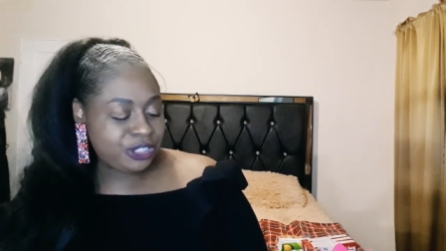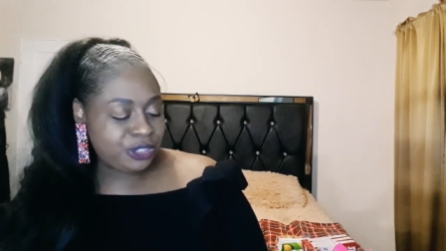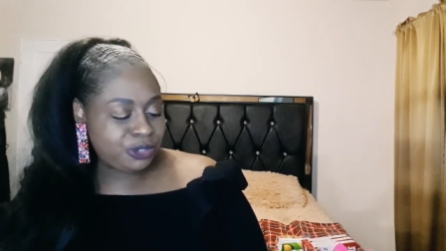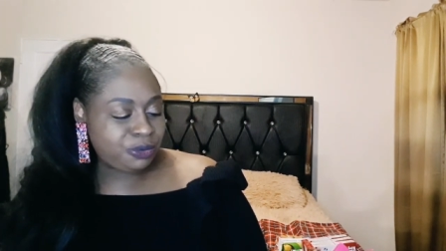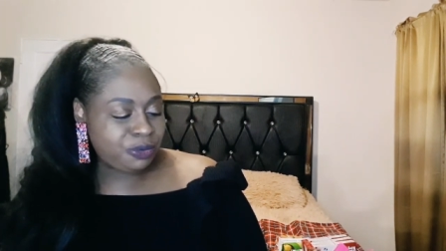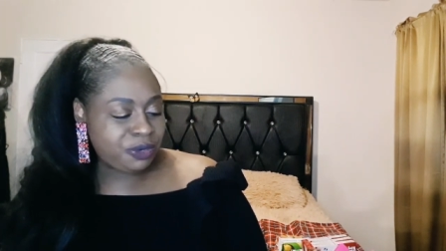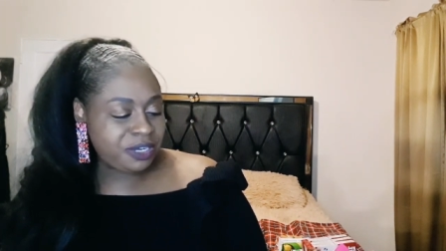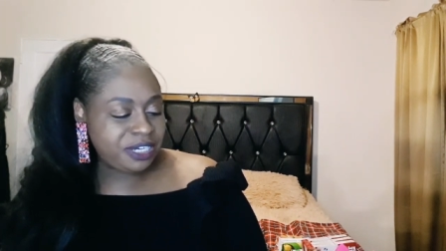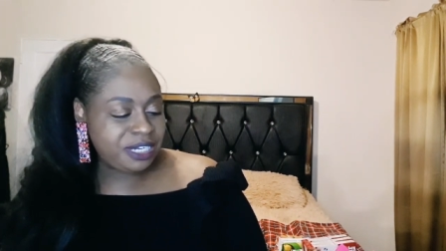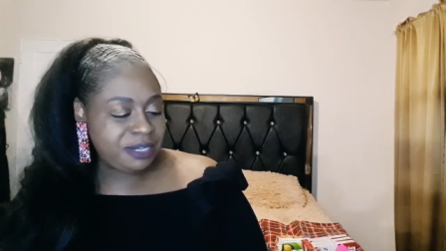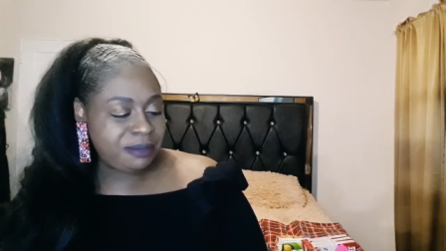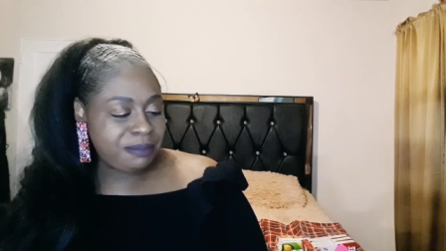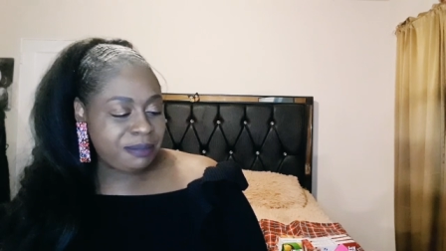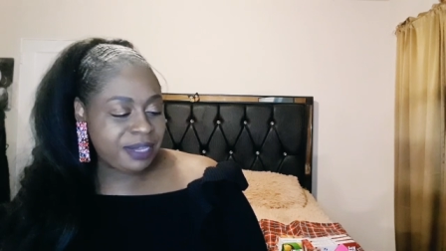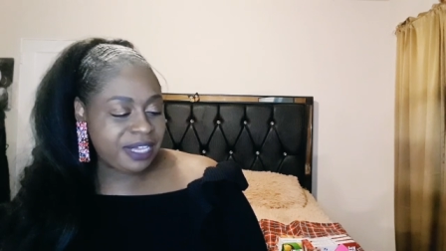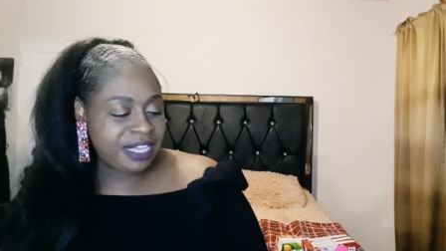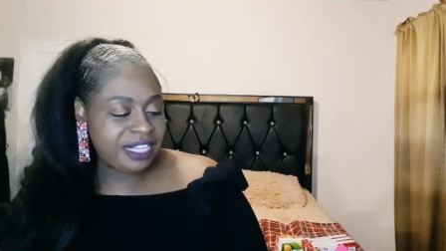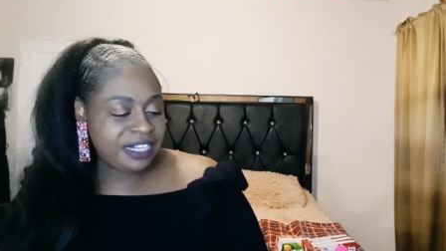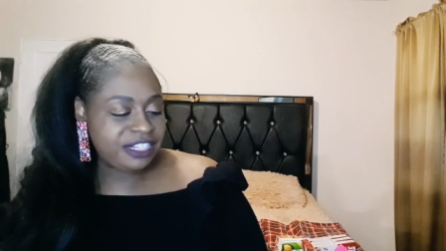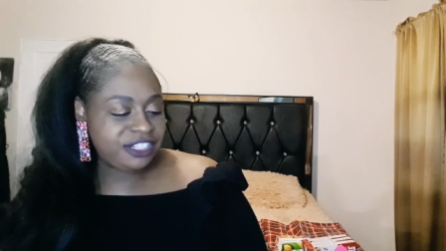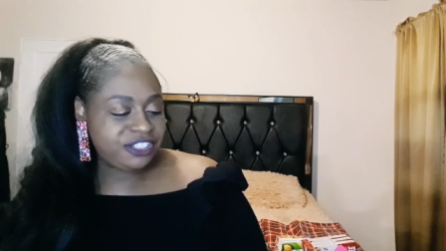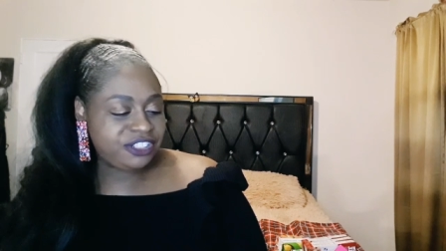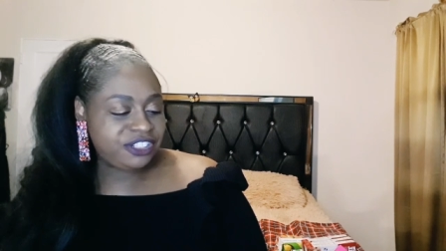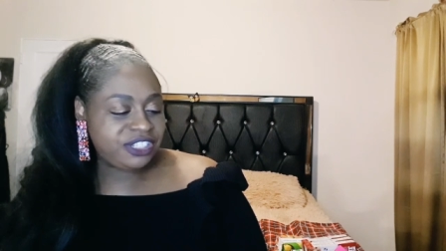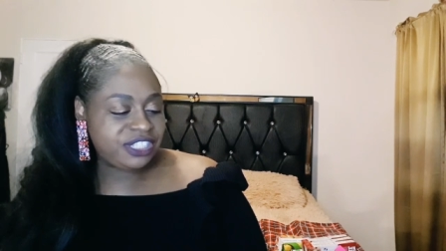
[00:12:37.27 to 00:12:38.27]
twenty
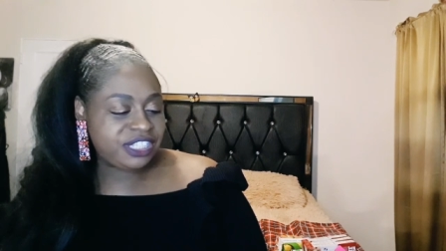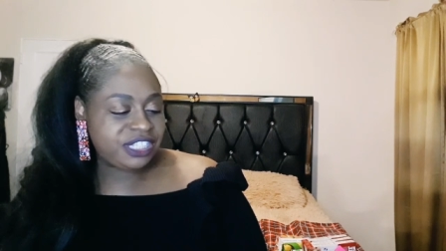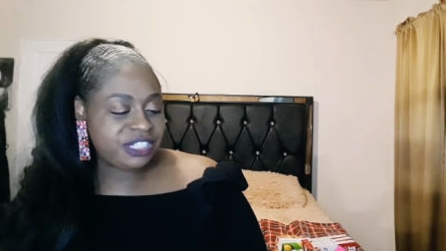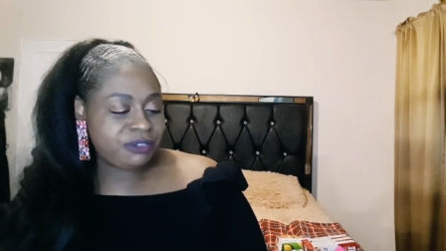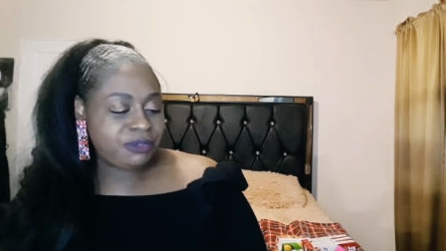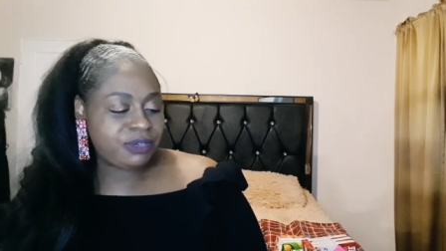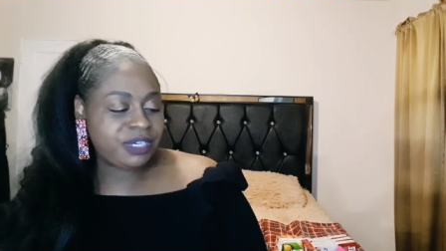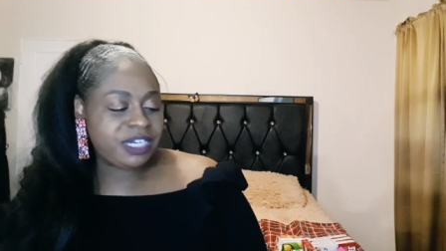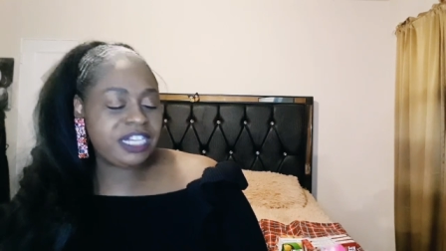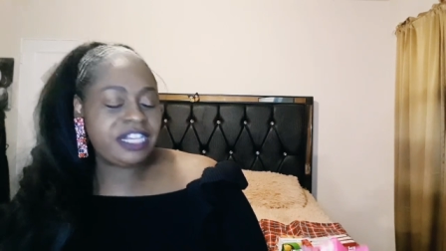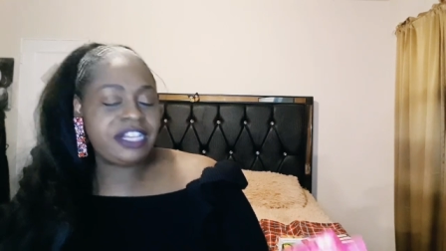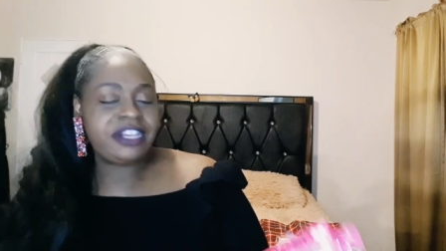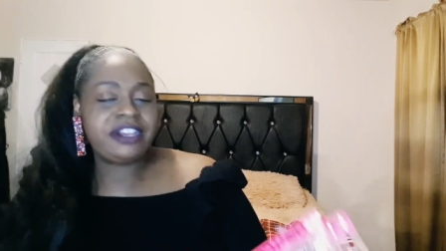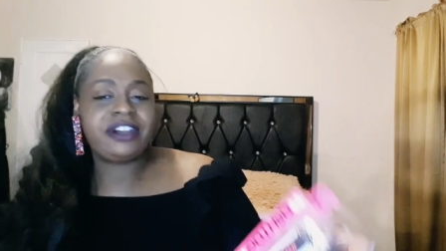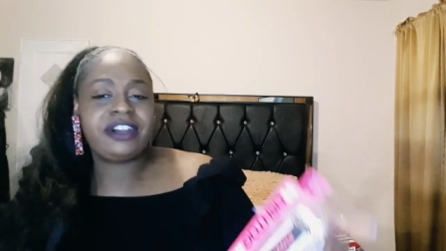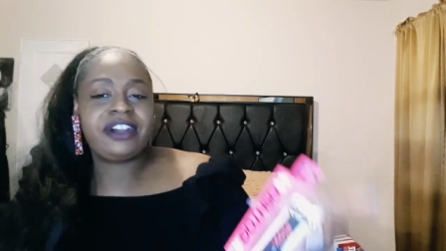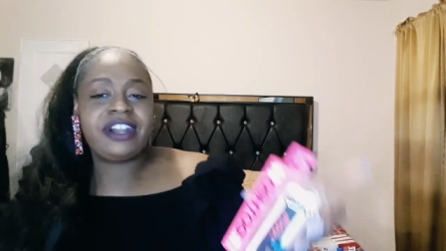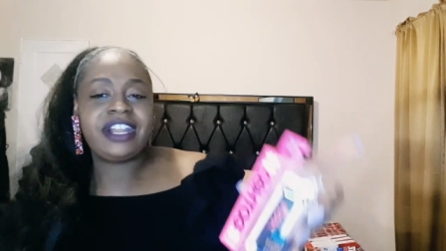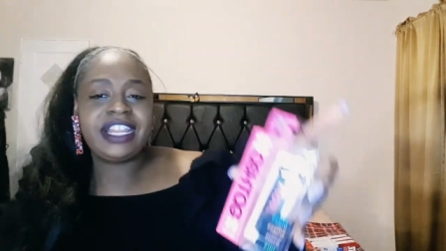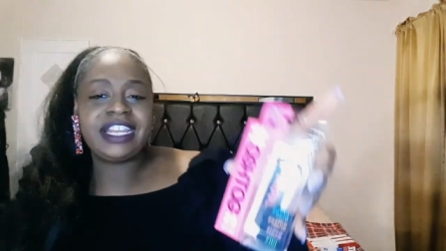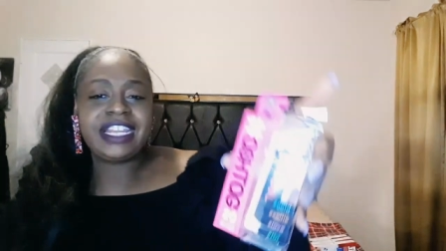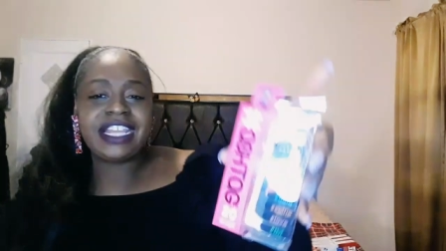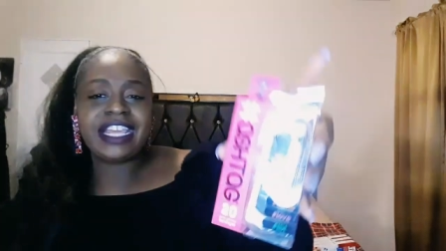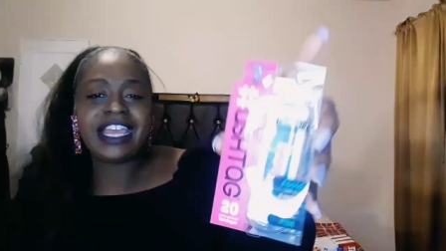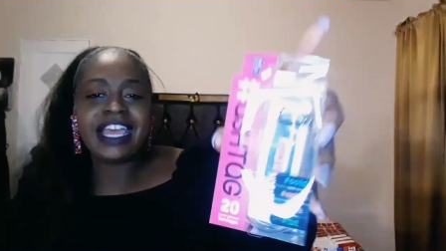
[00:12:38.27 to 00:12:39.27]
bandages on here,
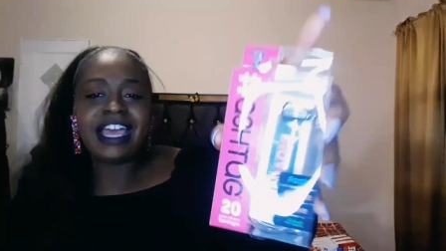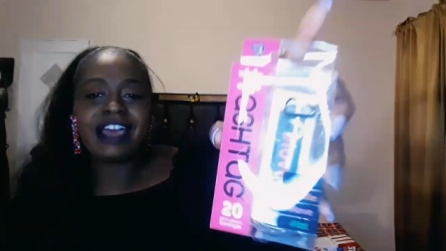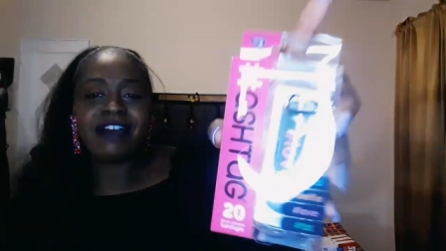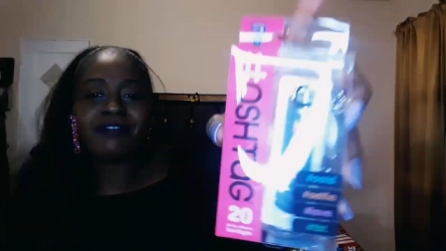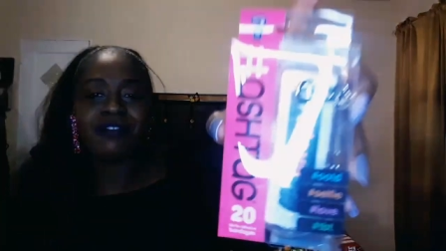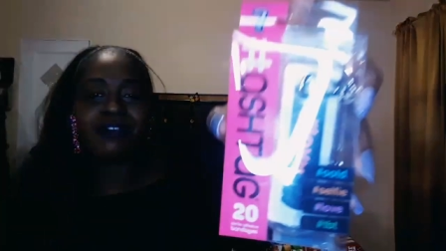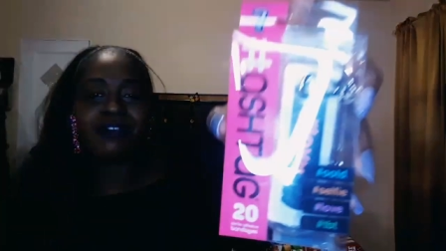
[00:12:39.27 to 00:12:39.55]
and they have